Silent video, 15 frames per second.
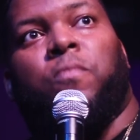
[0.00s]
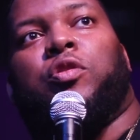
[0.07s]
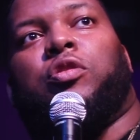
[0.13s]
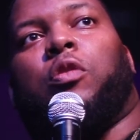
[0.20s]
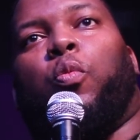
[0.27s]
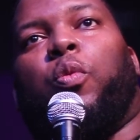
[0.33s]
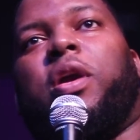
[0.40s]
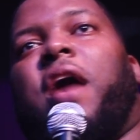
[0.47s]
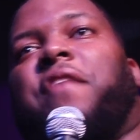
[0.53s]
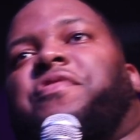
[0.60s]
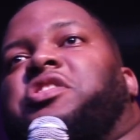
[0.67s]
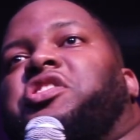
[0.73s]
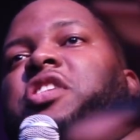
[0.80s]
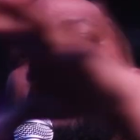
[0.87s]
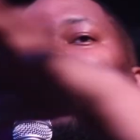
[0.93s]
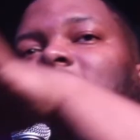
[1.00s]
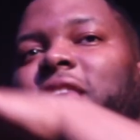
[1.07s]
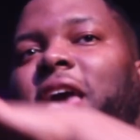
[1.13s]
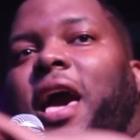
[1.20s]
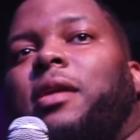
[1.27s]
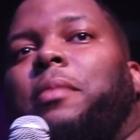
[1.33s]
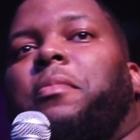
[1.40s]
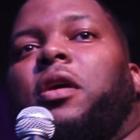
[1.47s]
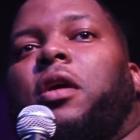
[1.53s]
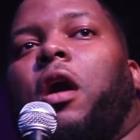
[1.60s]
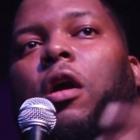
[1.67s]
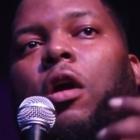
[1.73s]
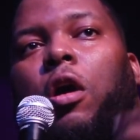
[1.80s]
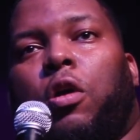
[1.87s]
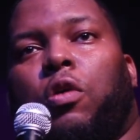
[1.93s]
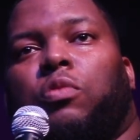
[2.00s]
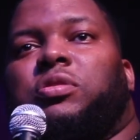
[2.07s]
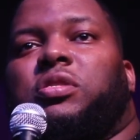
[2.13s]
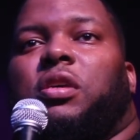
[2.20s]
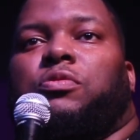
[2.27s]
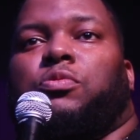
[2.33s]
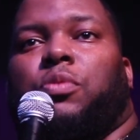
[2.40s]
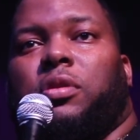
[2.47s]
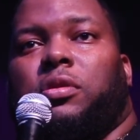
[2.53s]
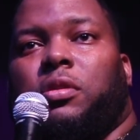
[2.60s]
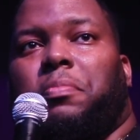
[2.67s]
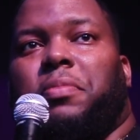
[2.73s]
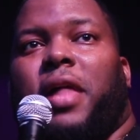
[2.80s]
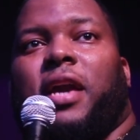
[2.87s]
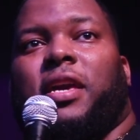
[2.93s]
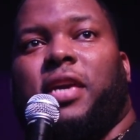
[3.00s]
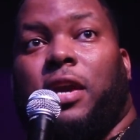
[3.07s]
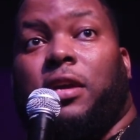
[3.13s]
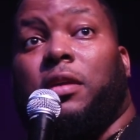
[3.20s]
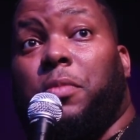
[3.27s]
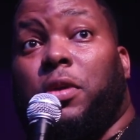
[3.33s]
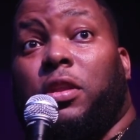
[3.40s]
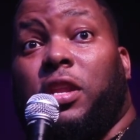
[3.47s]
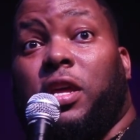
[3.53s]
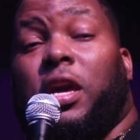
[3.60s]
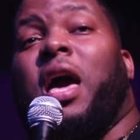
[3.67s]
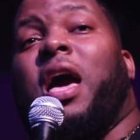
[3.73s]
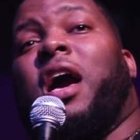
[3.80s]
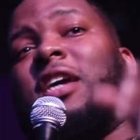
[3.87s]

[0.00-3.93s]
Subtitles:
So we have to check that among our own self within the black gay community.